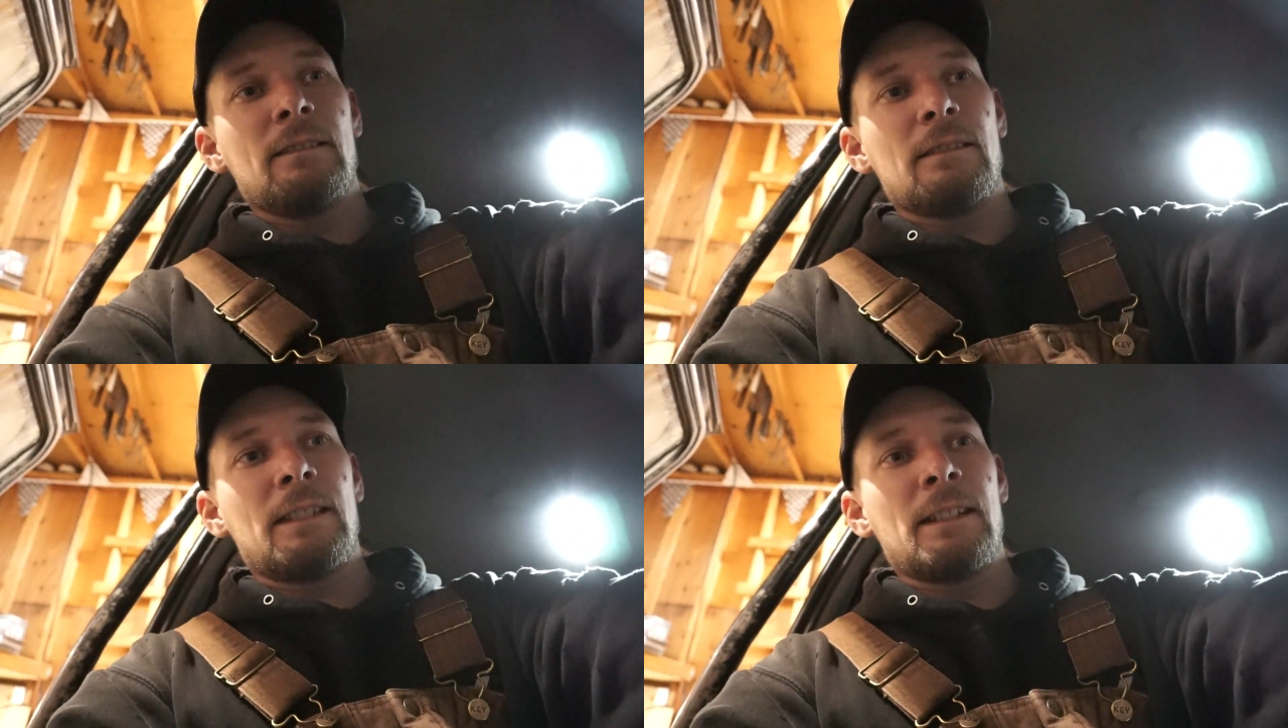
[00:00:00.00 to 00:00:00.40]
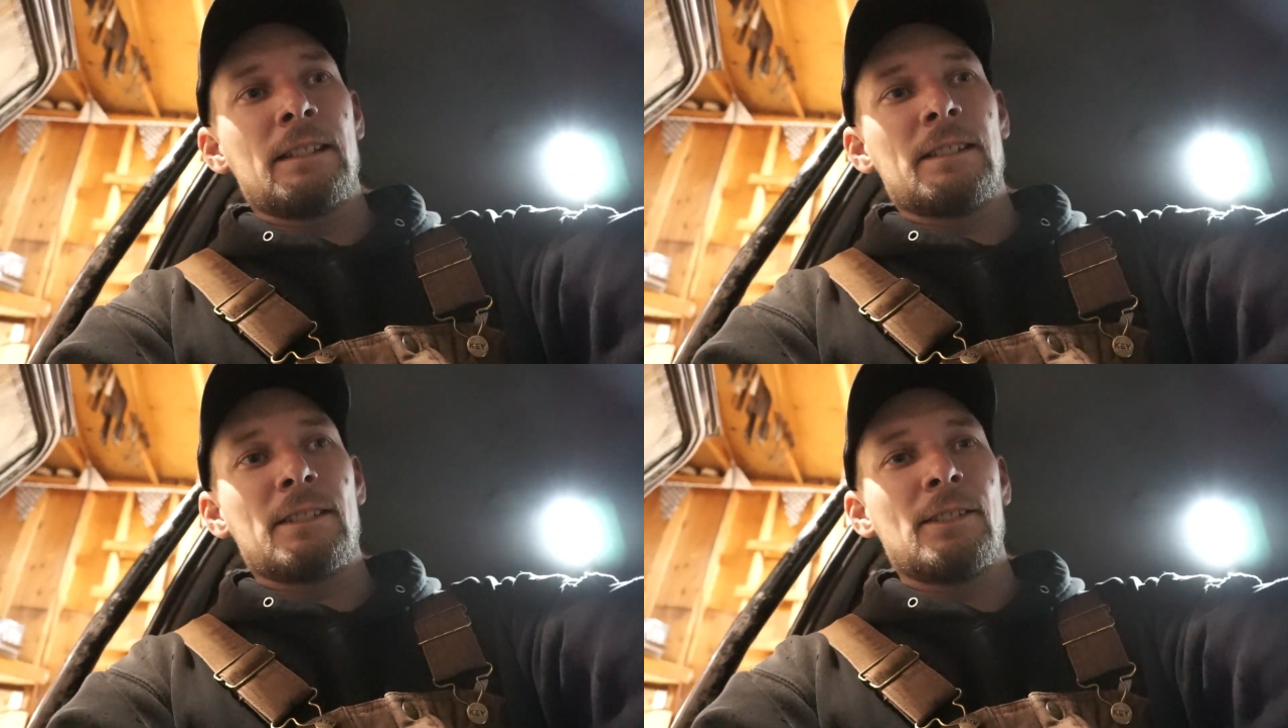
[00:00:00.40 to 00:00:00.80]
to get it
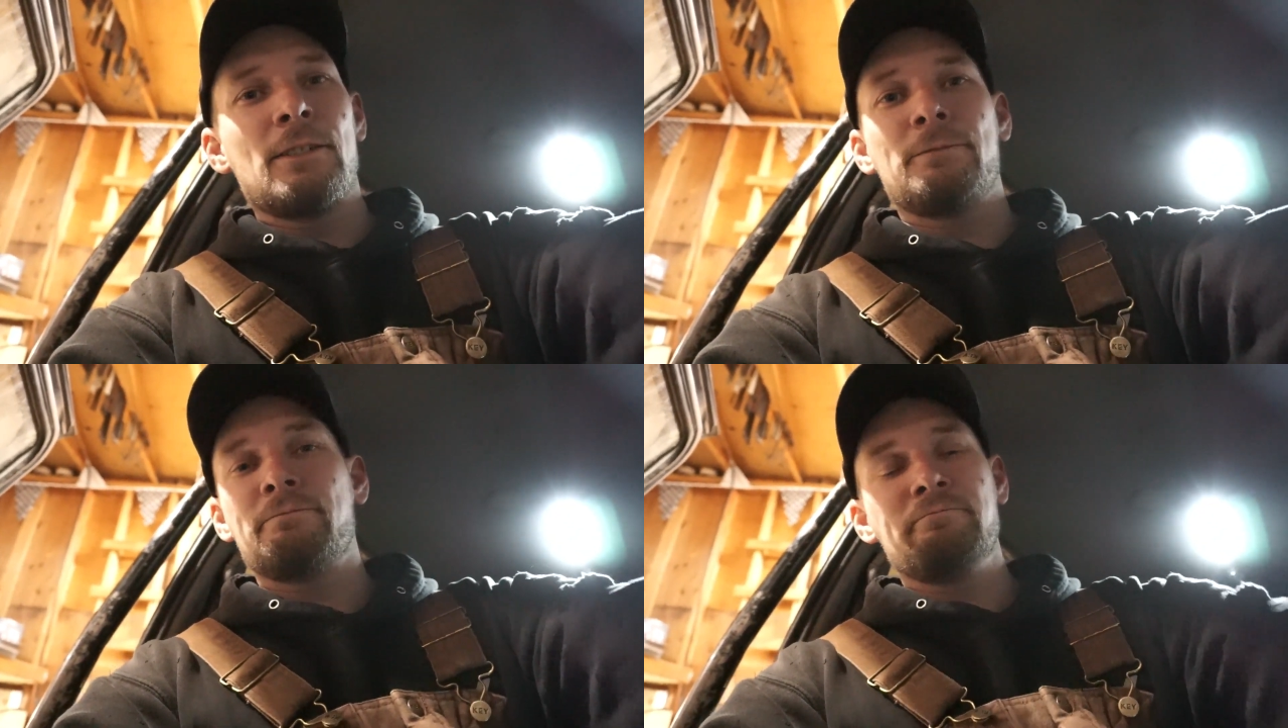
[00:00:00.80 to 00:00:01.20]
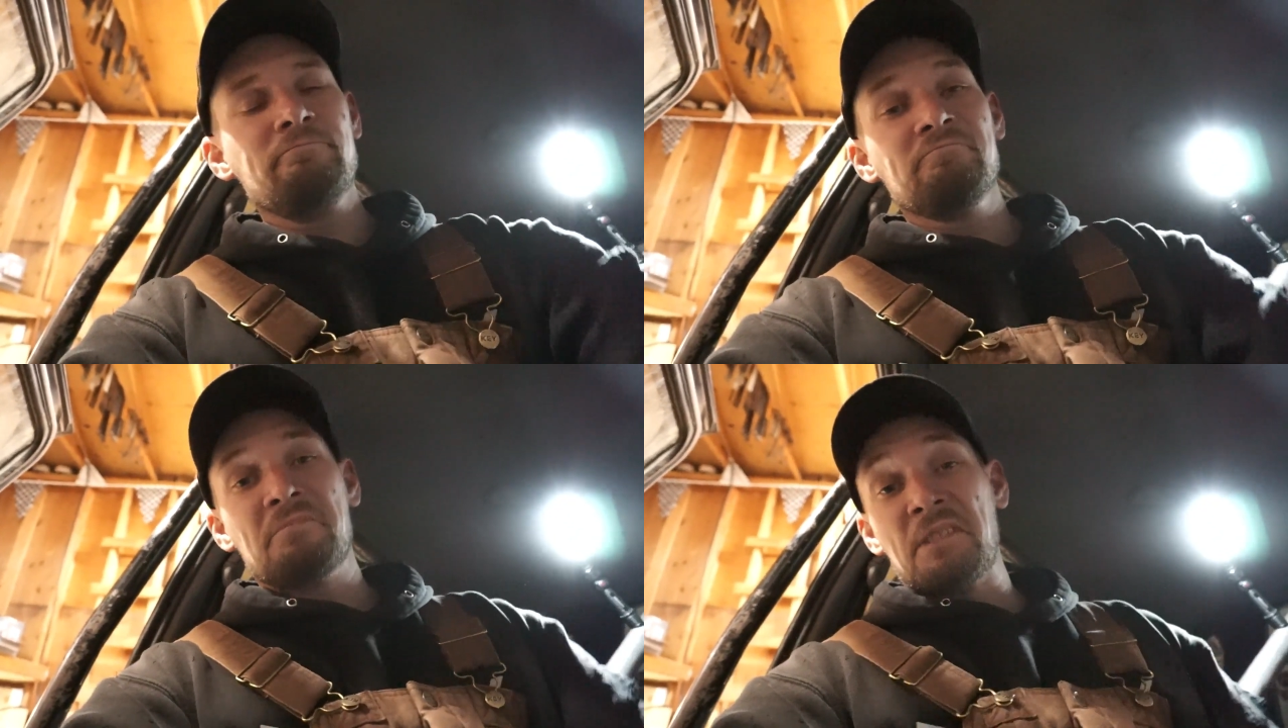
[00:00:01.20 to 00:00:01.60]
to start
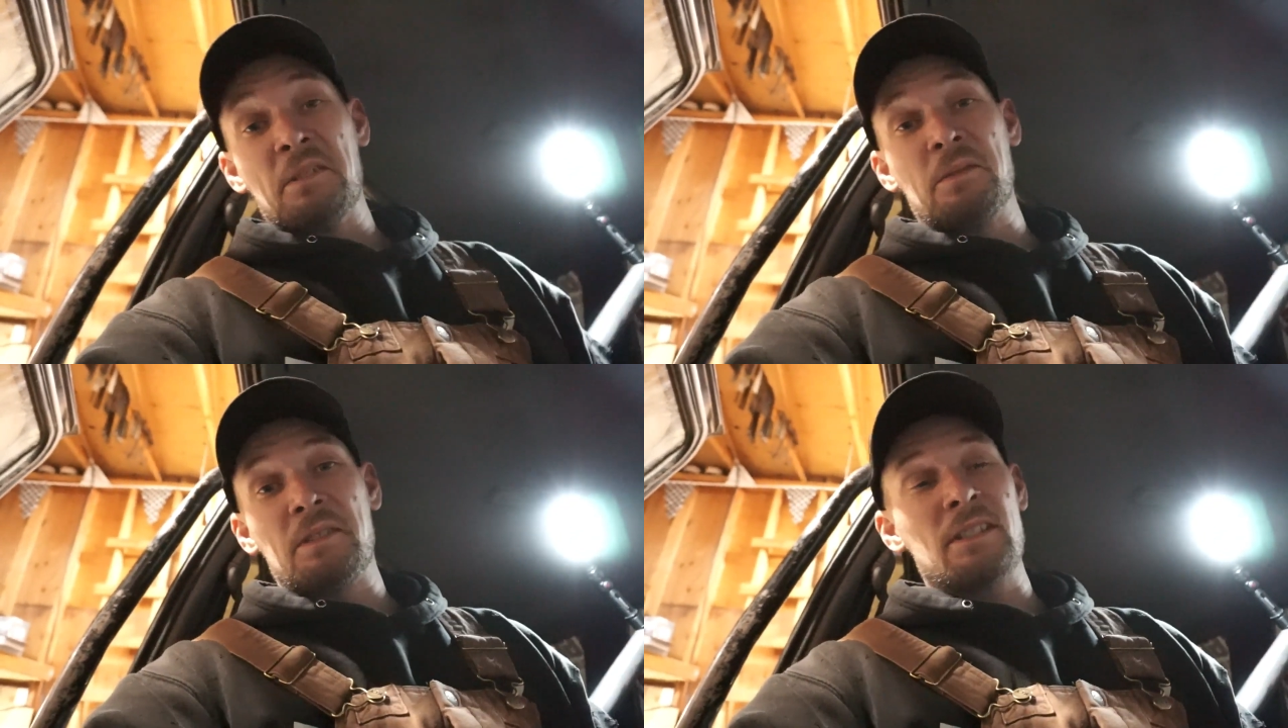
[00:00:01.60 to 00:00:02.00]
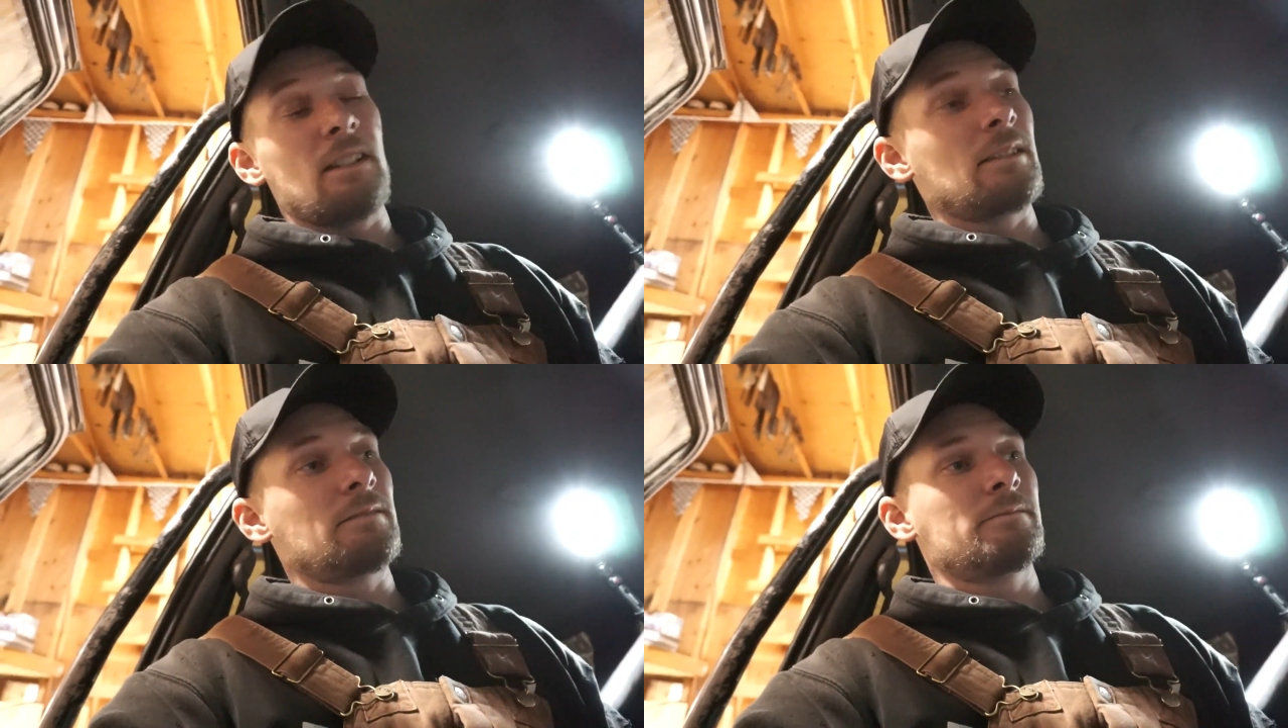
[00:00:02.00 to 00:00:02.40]
and it wouldn't start.